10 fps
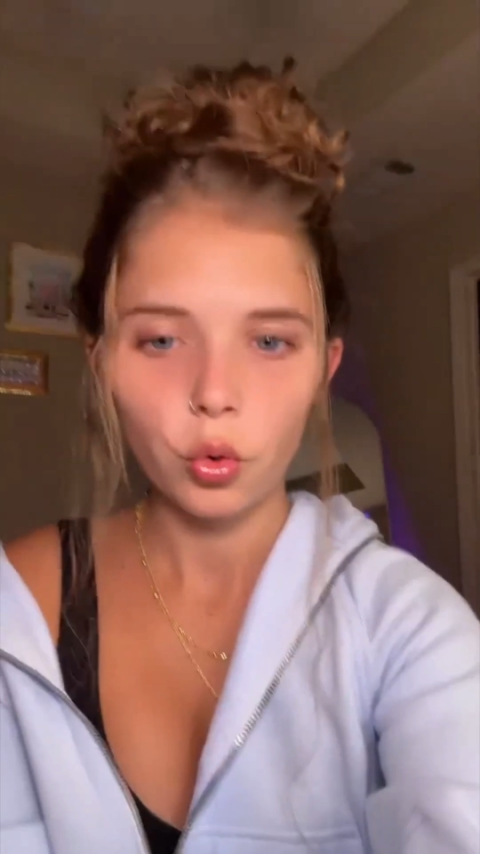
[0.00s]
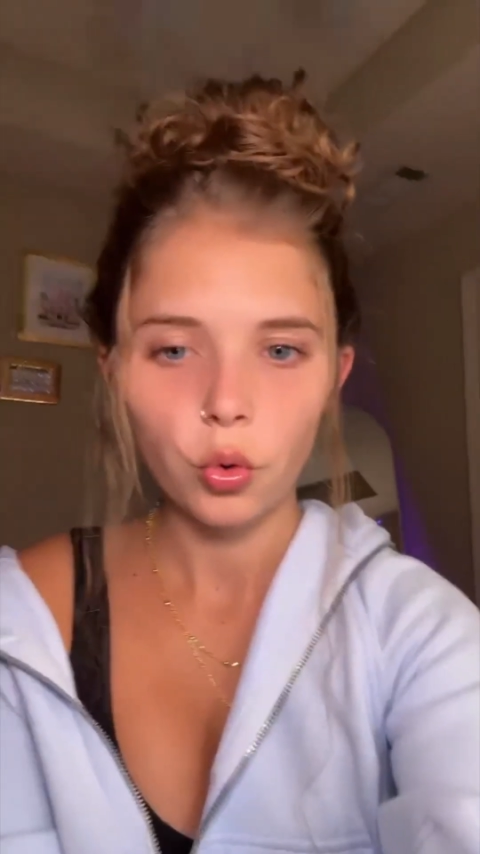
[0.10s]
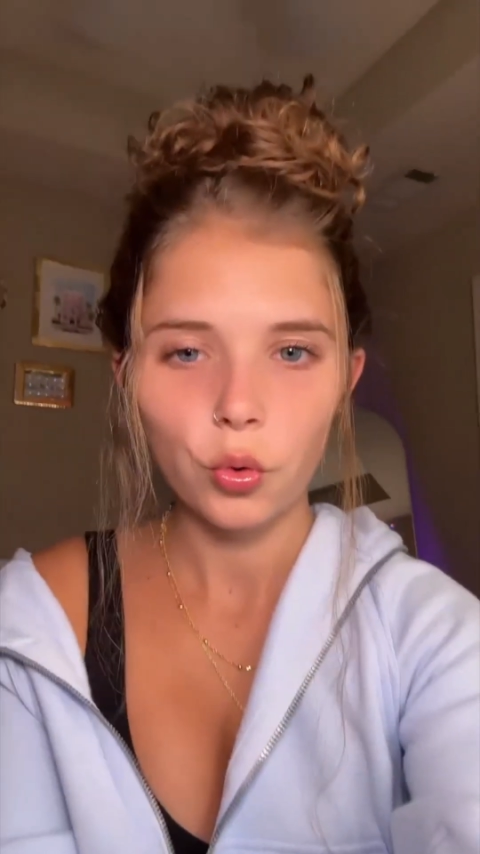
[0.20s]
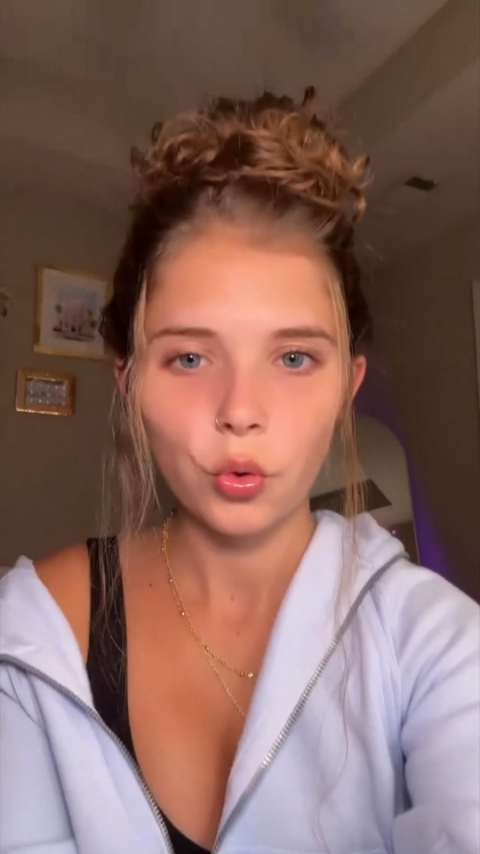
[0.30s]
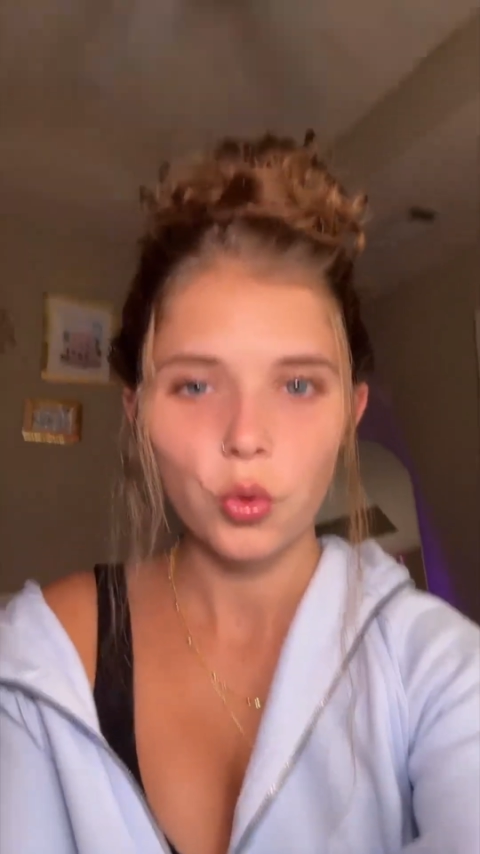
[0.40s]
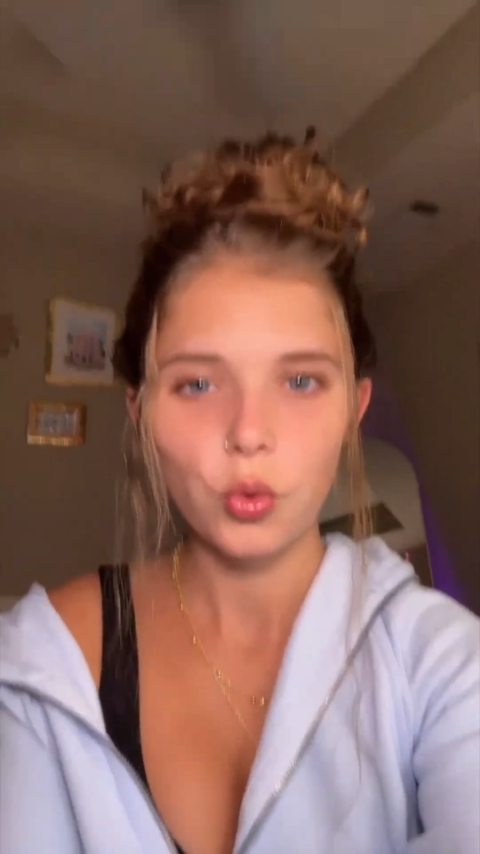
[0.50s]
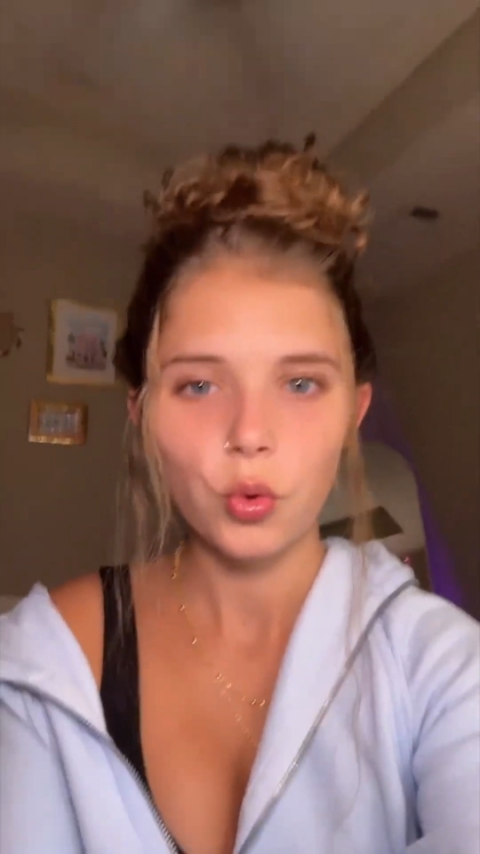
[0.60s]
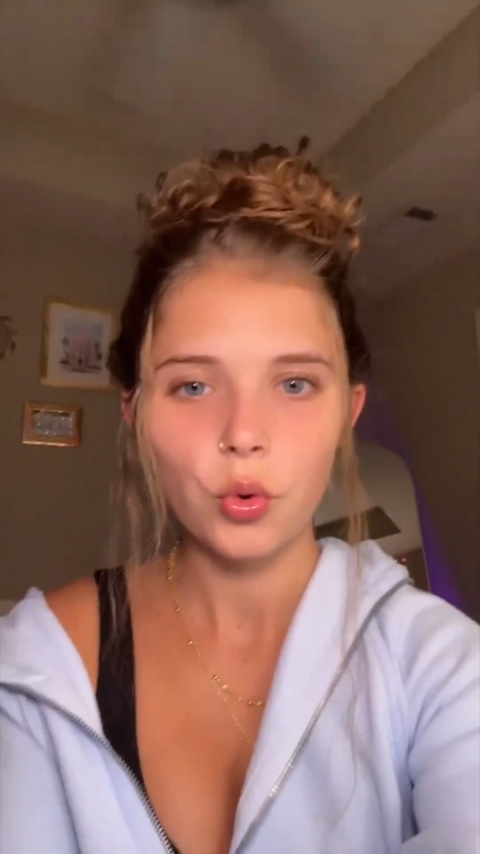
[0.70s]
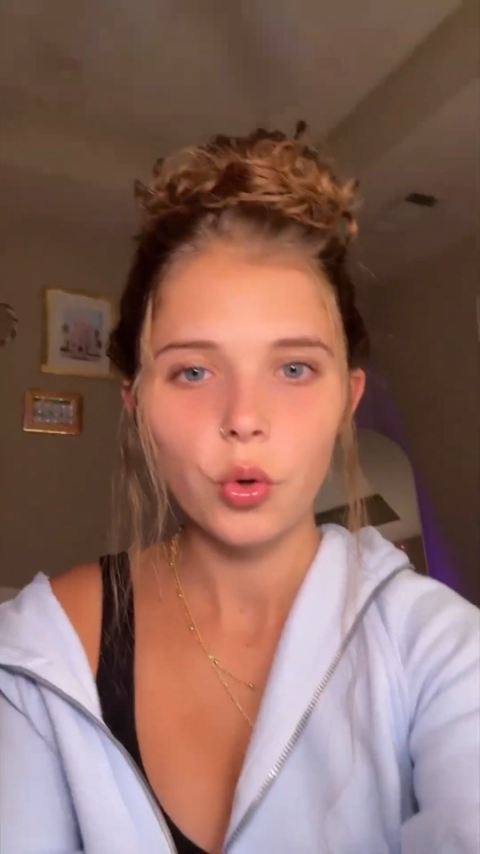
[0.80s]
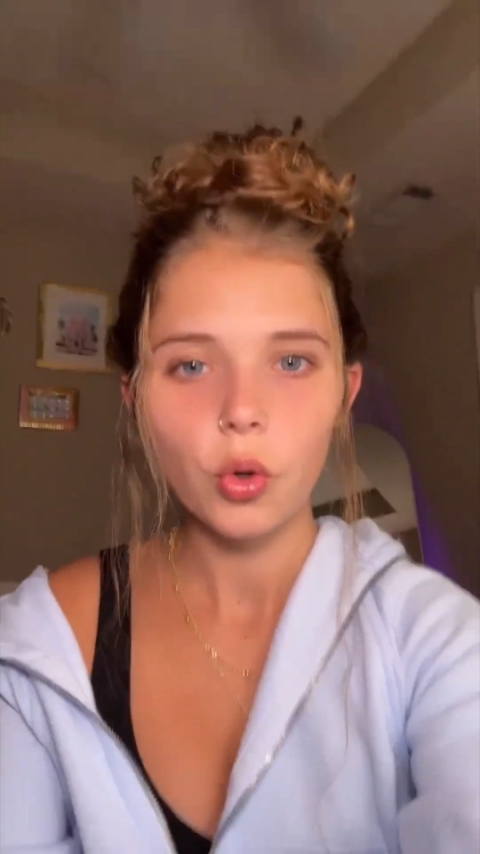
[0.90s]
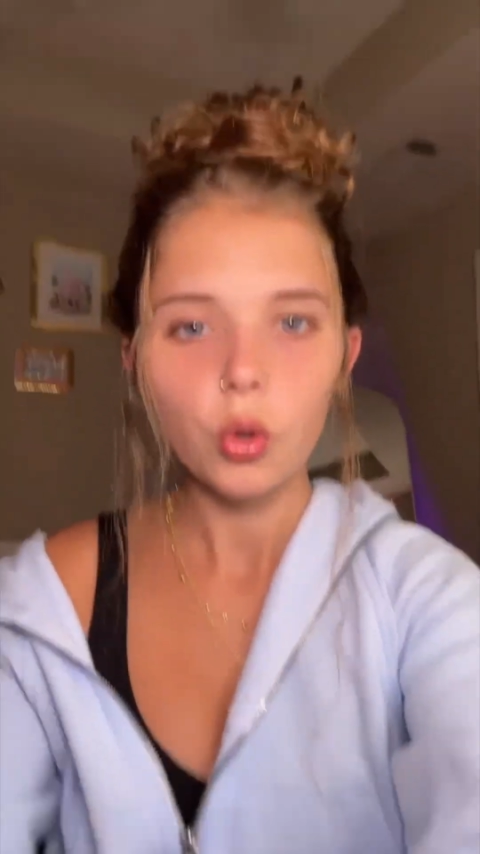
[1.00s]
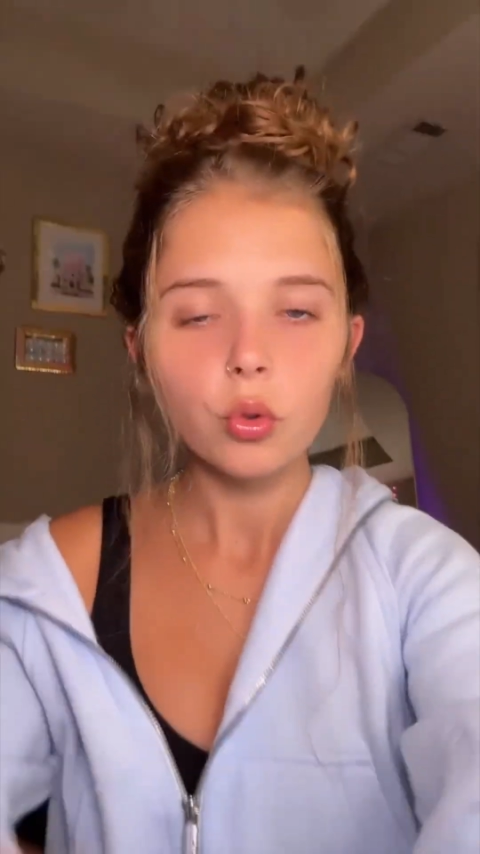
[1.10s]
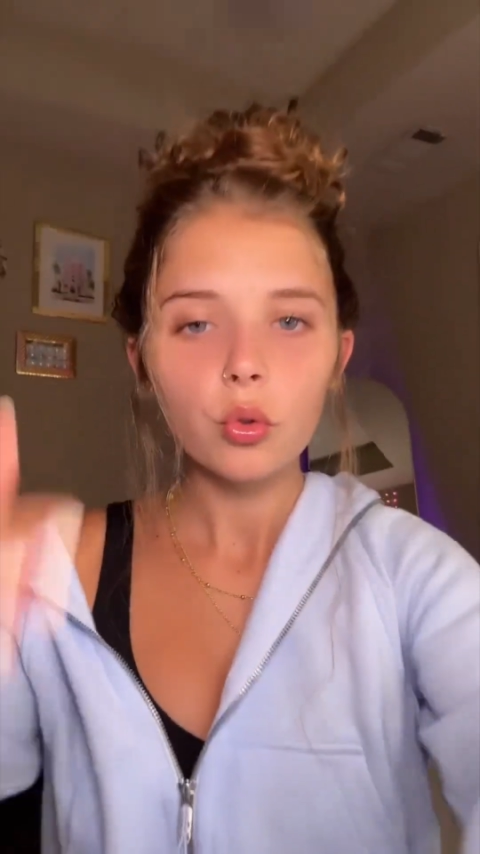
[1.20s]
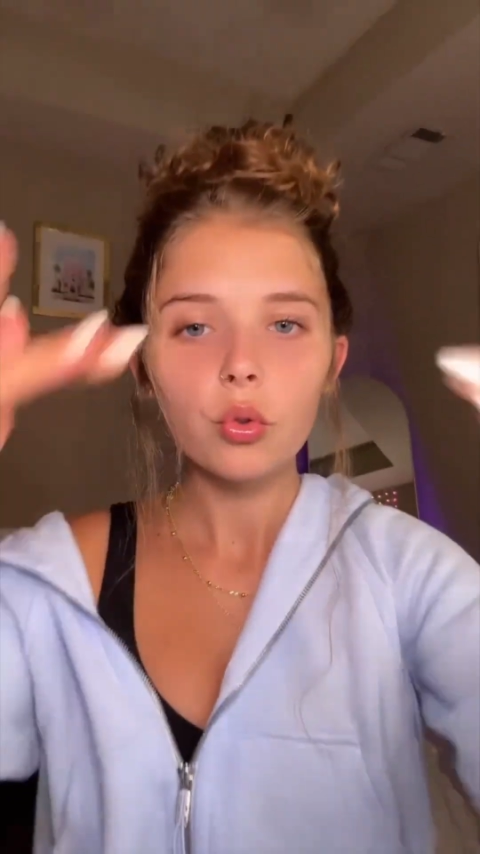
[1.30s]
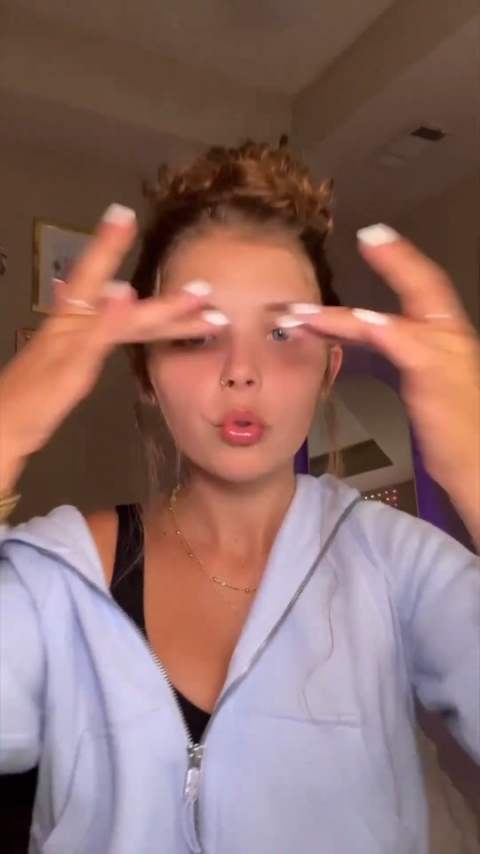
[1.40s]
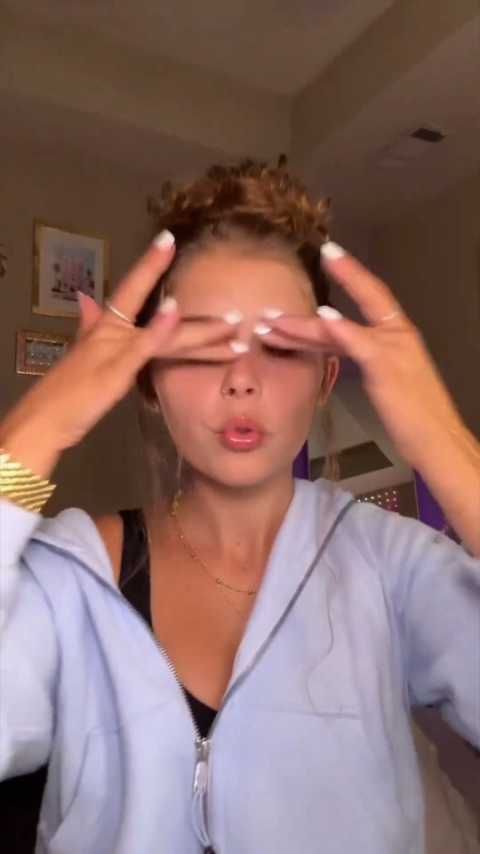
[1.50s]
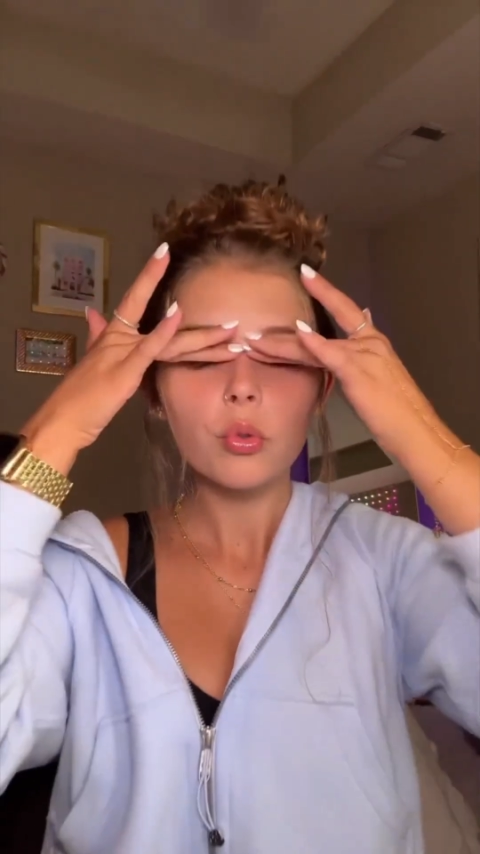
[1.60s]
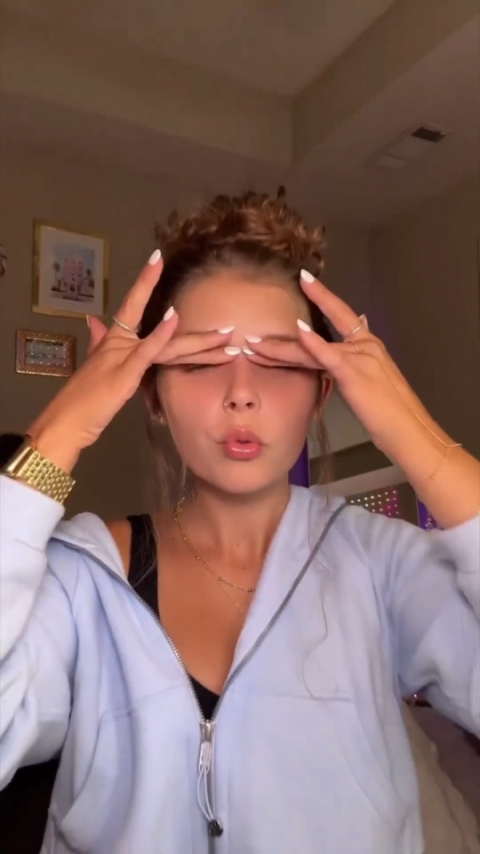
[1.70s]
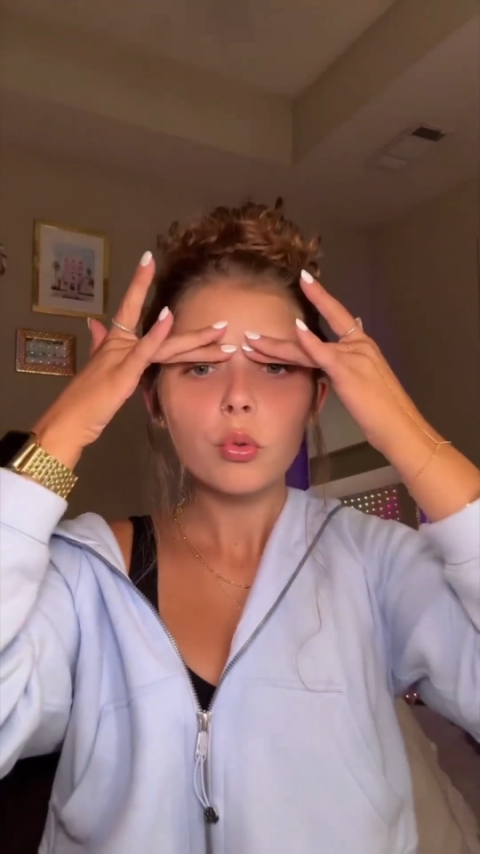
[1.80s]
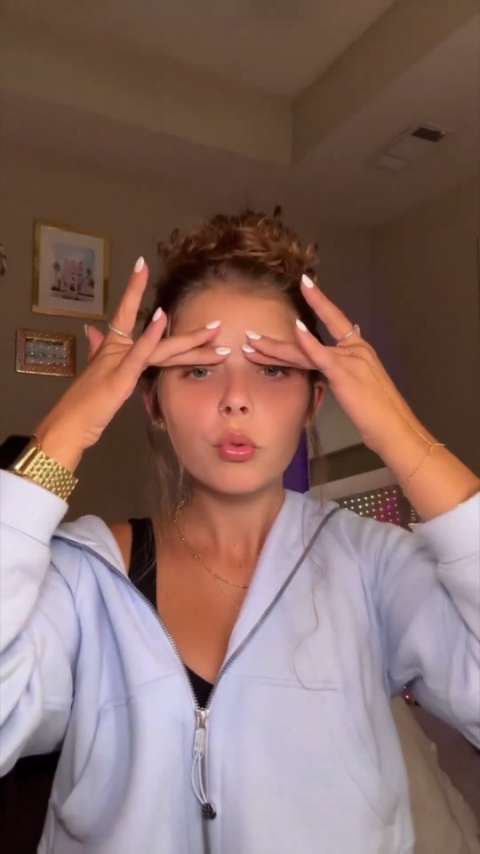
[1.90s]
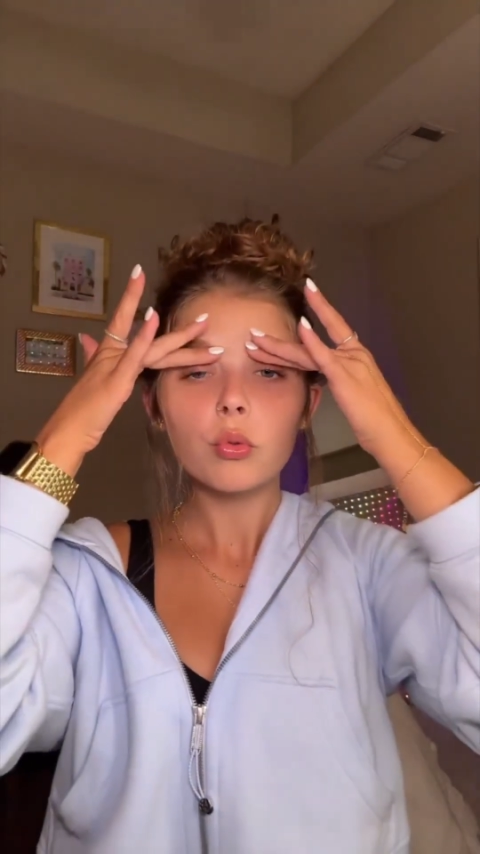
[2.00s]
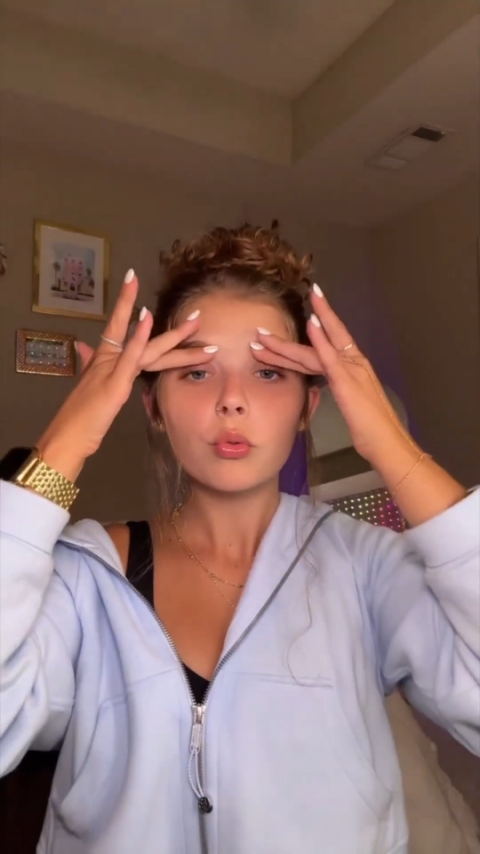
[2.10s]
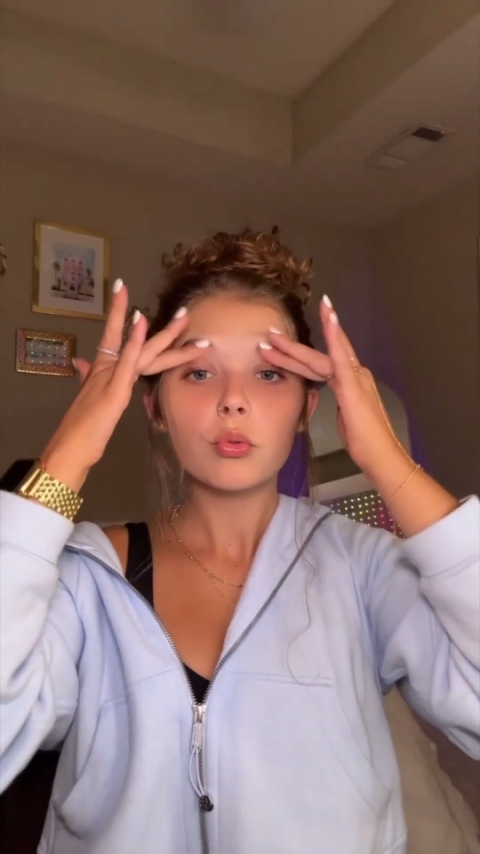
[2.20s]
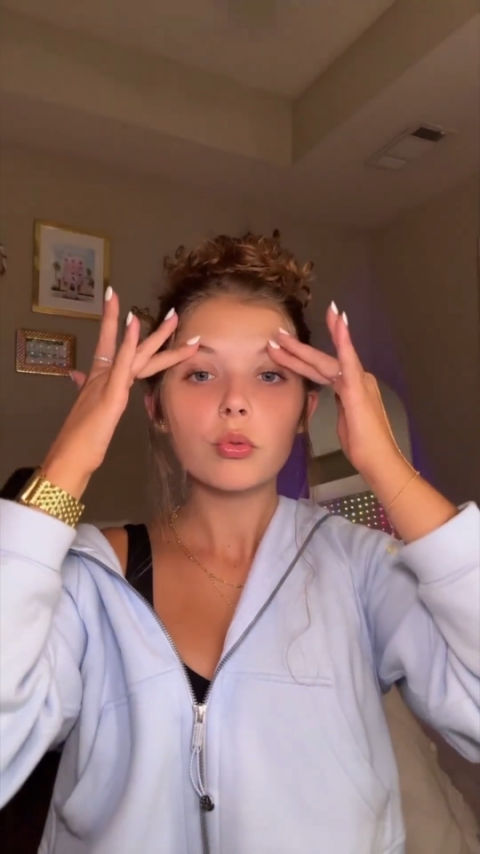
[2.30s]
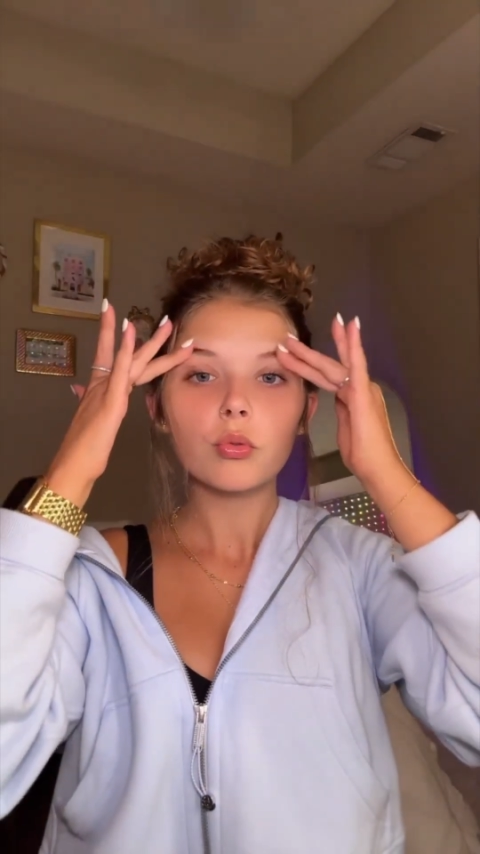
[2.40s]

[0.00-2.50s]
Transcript: He been of the